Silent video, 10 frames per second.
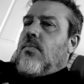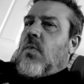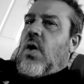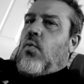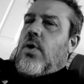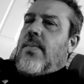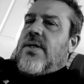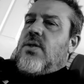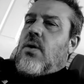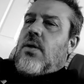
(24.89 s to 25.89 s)
And what am I
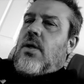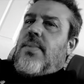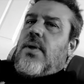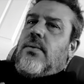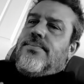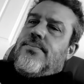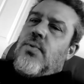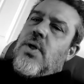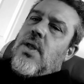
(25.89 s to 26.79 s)
talking about? Well,